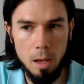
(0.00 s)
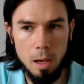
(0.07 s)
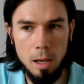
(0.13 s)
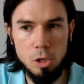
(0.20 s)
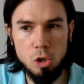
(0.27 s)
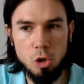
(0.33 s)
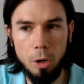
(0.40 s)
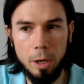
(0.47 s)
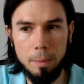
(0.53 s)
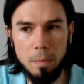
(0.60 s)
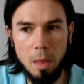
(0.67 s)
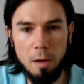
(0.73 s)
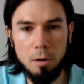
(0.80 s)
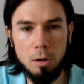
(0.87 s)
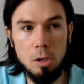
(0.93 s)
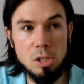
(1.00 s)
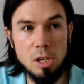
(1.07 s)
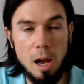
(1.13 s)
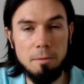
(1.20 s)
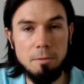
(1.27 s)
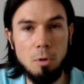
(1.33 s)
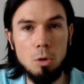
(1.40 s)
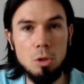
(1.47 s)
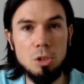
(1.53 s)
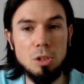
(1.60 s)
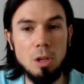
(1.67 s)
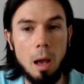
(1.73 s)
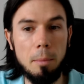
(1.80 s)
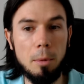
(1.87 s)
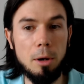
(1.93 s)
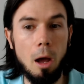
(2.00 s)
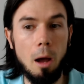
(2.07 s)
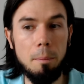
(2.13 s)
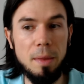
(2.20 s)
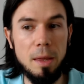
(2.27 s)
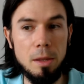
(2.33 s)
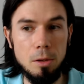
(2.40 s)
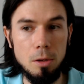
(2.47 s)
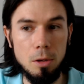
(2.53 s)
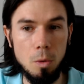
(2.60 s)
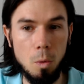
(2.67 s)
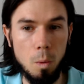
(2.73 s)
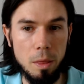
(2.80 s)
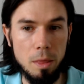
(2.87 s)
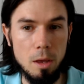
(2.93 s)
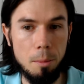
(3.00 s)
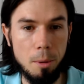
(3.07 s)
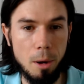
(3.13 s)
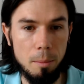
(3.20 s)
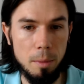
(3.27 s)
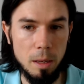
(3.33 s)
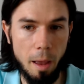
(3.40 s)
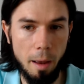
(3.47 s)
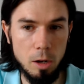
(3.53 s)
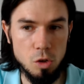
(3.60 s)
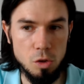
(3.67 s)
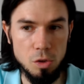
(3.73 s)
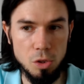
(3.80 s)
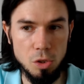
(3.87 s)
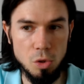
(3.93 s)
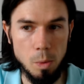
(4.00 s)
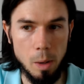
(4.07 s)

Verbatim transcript: Enjoy. Have a good time, folks. I'm going to update you with the upcoming actions as